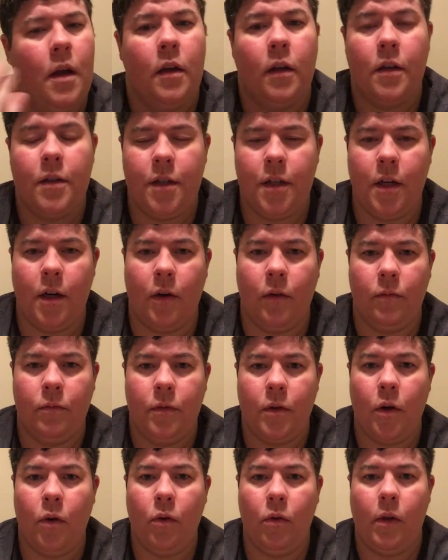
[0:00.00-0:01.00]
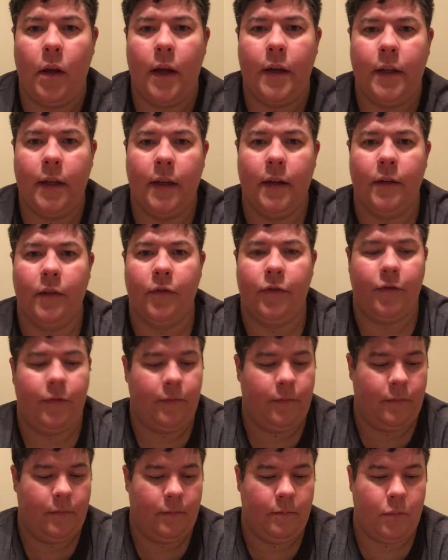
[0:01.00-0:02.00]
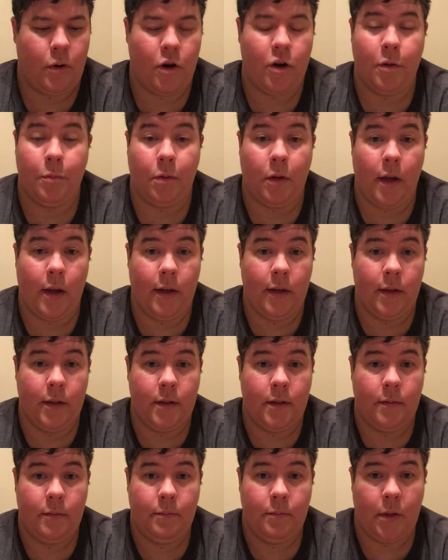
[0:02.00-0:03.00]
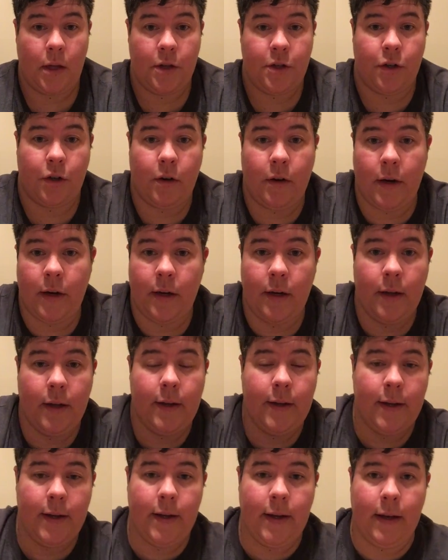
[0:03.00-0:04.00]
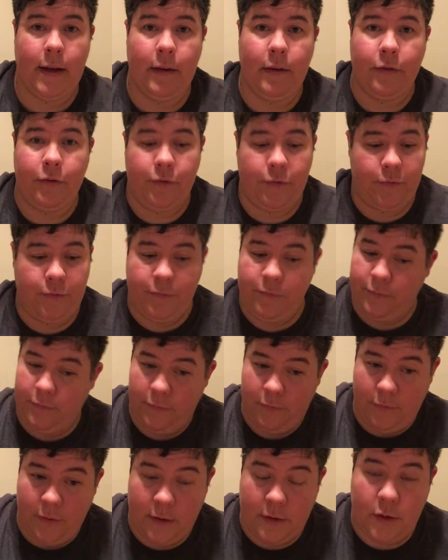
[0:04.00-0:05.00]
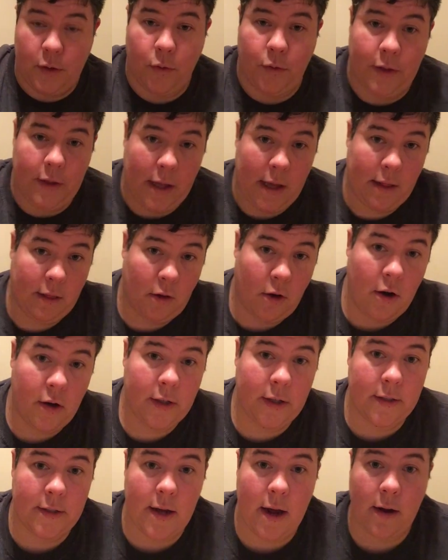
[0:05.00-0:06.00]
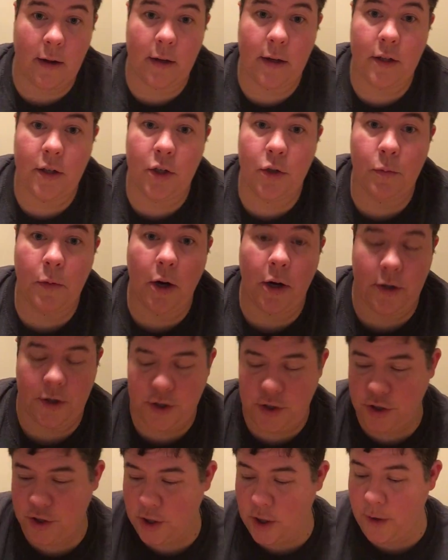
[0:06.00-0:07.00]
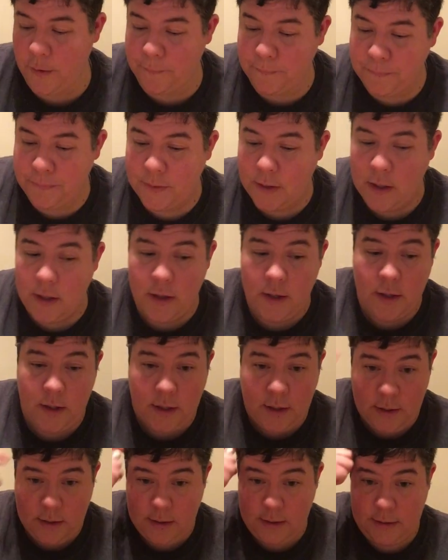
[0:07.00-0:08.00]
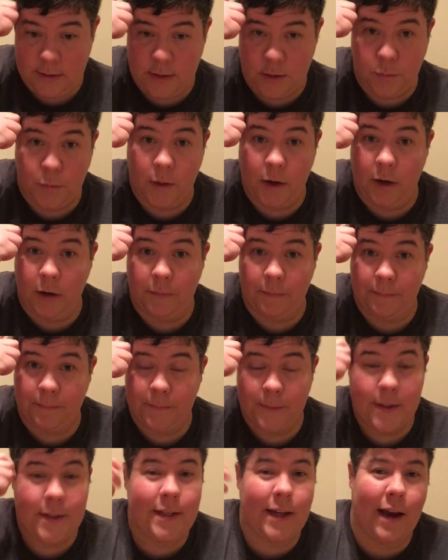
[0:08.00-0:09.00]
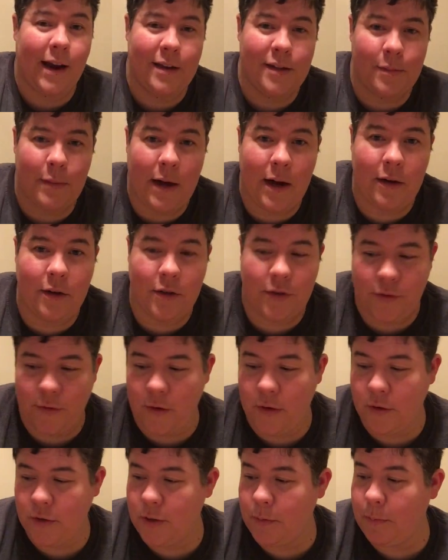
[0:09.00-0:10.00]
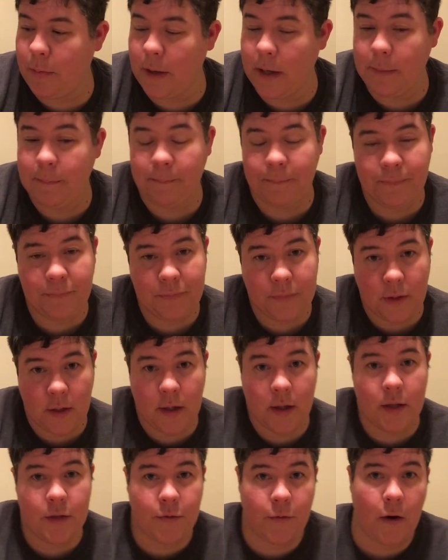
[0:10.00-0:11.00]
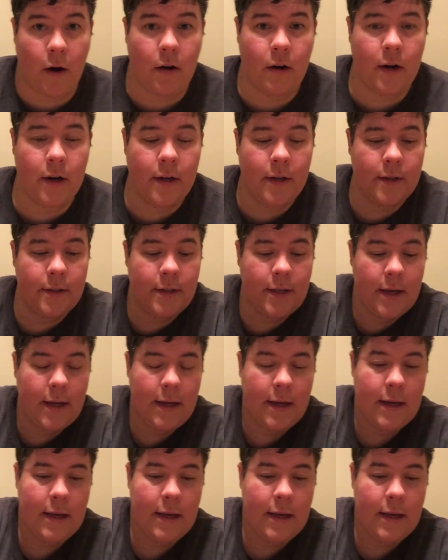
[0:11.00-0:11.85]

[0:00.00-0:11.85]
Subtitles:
because, you know, the whole idea of partner play is pleasure, and if it's only that long, it's not going to do much. So this is where size matters, folks. But as far as